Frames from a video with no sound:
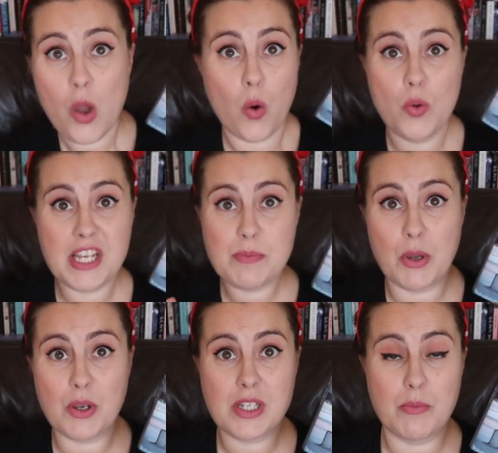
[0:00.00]
All these
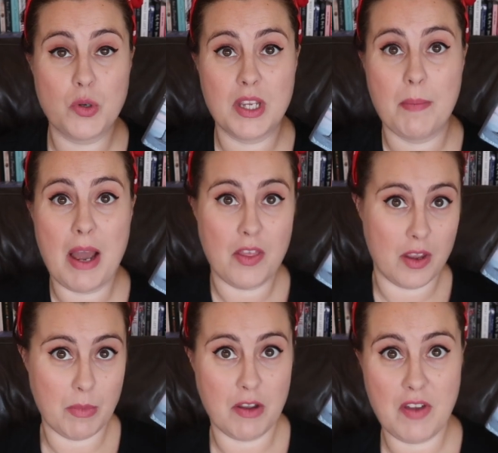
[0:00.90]
books I'm talking about,
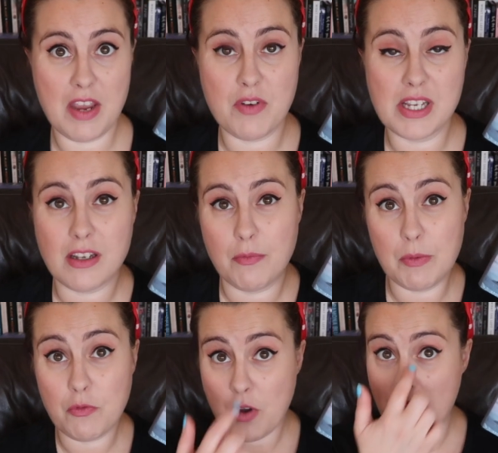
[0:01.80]
they're my favourites, I've
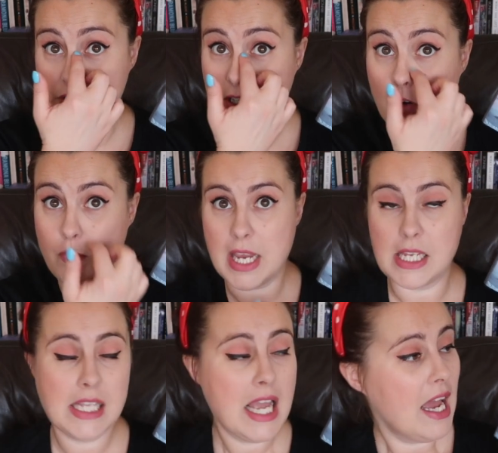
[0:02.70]
been 5-star
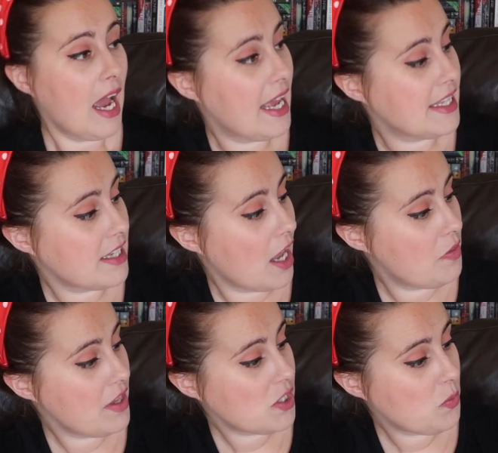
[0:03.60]
reads, and
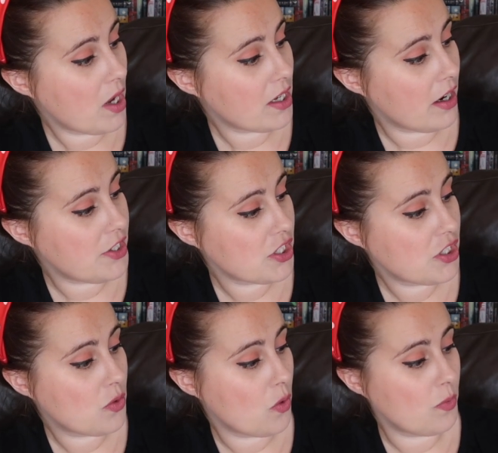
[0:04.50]
this one I
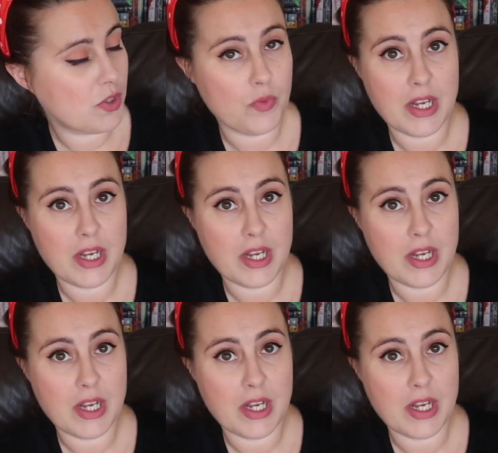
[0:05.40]
just thought was